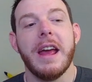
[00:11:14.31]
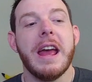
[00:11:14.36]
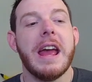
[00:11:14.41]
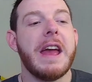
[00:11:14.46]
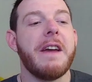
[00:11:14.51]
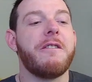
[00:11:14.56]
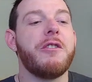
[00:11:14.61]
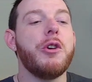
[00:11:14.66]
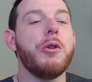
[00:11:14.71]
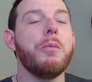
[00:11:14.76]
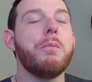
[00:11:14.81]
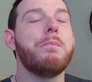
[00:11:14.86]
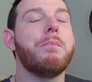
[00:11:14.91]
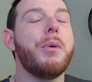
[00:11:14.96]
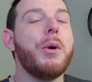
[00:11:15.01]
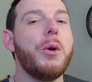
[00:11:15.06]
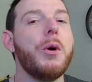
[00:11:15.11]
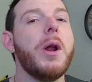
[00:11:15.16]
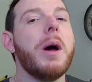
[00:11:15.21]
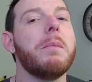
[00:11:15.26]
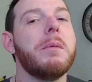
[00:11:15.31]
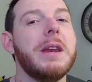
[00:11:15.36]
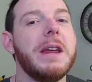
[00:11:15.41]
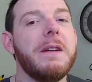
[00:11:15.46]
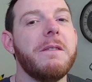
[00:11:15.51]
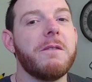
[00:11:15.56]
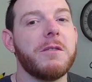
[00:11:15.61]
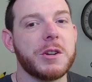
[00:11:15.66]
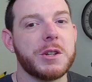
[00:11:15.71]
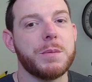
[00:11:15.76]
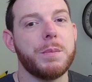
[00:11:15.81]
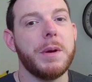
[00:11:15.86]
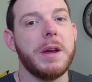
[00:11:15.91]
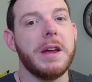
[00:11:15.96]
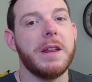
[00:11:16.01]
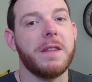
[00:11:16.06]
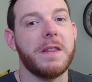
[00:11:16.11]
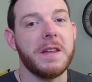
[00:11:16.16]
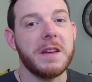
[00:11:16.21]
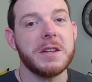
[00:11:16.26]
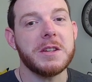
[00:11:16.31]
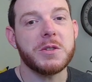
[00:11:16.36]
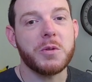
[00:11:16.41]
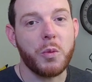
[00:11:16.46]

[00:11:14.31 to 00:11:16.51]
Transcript: If you boot up Need for Speed this